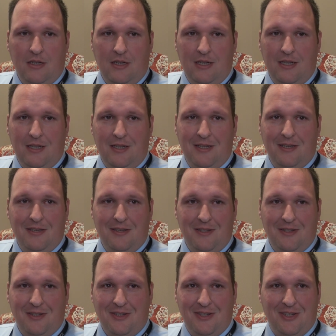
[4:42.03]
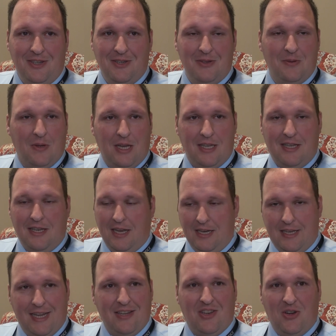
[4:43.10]
And, I
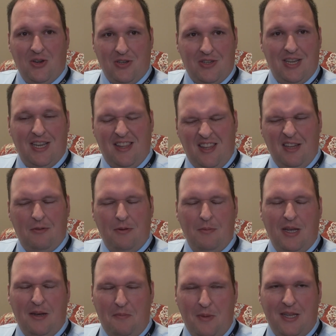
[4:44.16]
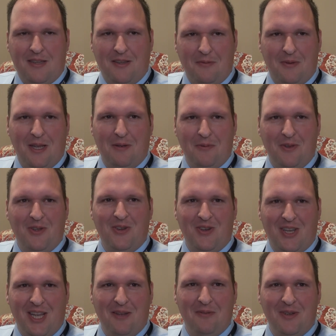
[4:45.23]
texted her and said, I think we might have met sometime a long
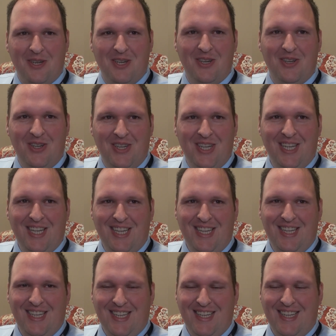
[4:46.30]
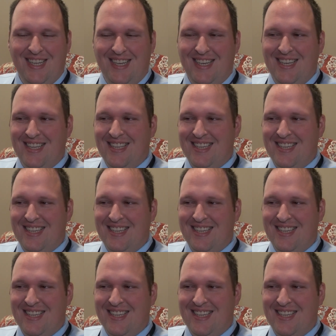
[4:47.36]
time ago. And